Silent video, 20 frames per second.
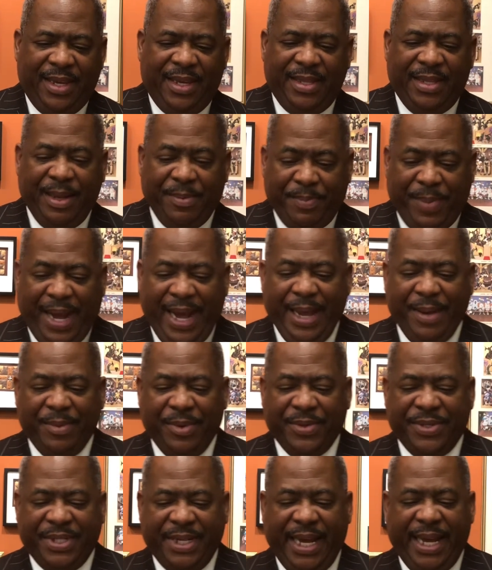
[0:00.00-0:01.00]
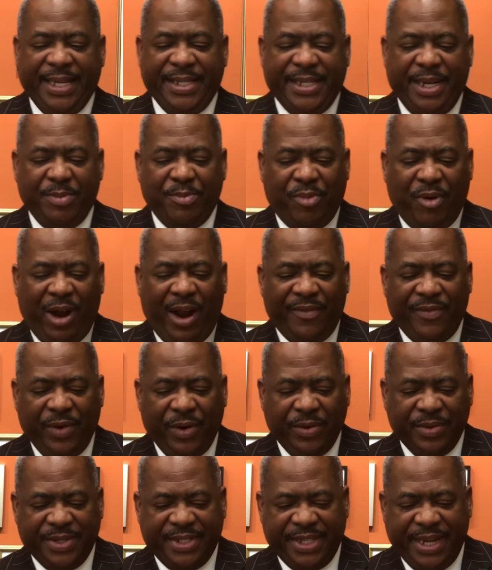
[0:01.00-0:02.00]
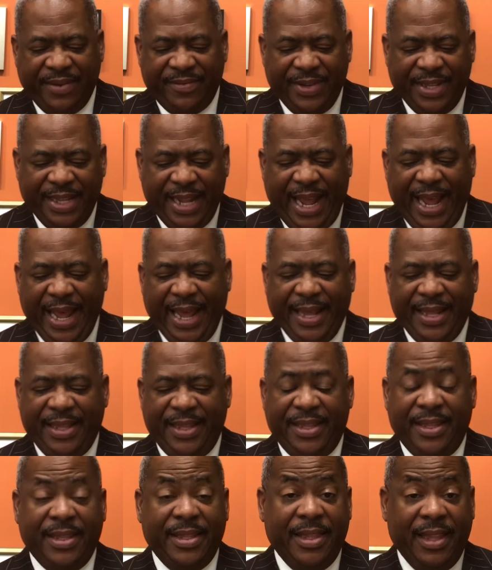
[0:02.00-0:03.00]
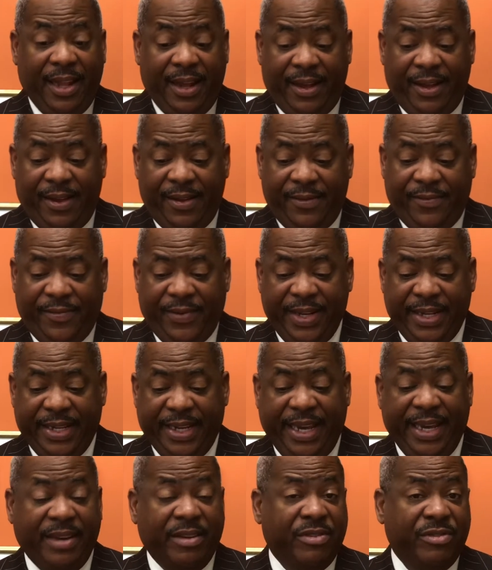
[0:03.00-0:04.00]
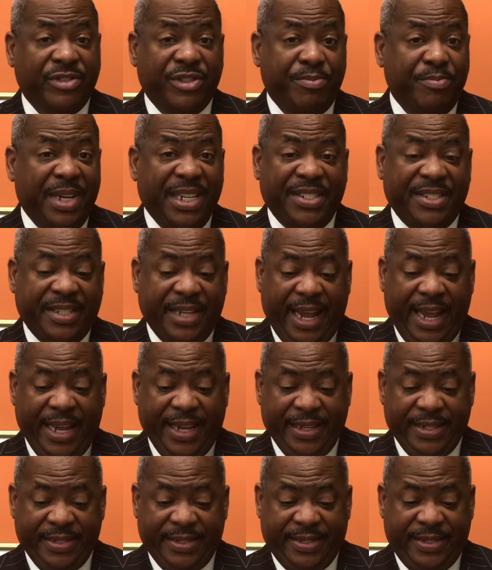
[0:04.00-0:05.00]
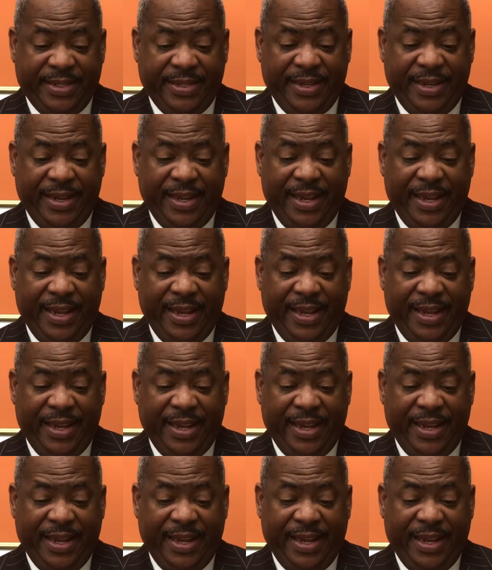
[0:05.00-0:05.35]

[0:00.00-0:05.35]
The Bible says in Proverbs 7:9, love forgives mistakes.